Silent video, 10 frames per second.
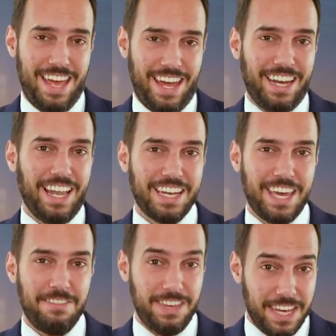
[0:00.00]
And like
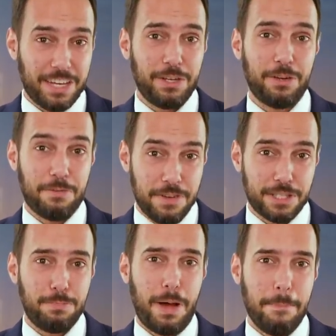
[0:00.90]
a vehicular
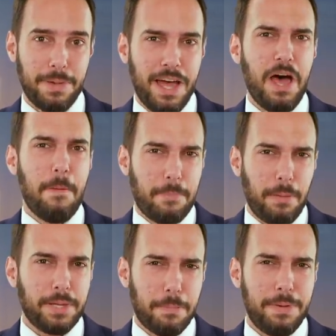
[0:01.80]
fist bump,
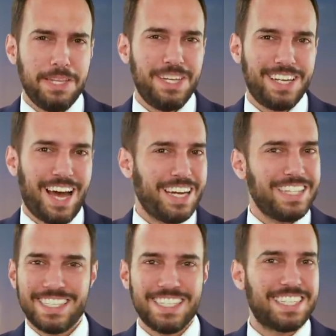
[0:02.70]
public opinion
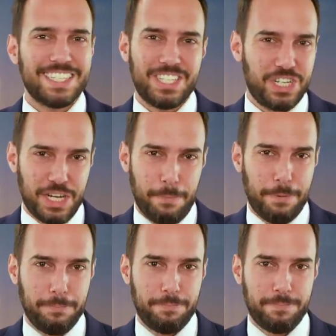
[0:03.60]
guidance isn't cheap.
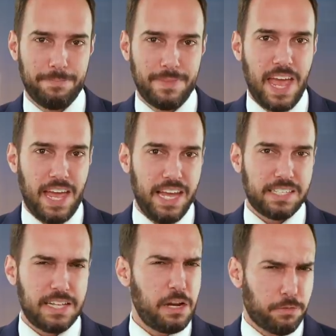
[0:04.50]
It's
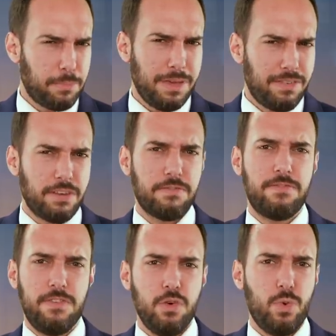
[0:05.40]
clear from even a
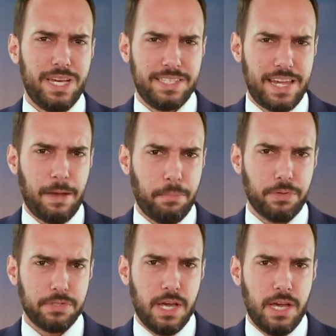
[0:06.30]
few
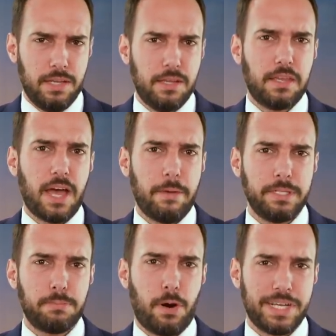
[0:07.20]
examples that the
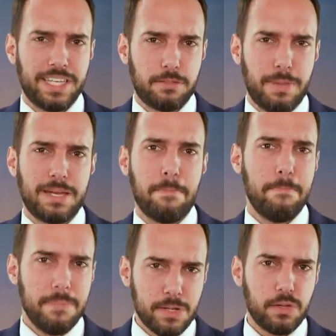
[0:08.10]
Communist Party has spent
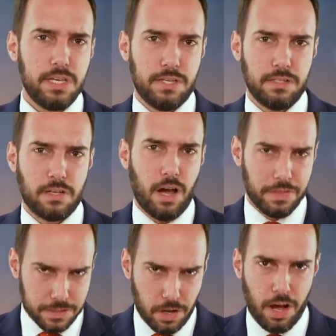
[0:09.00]
millions on
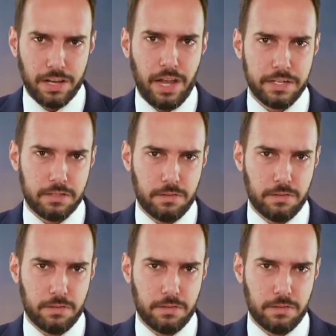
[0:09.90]
this online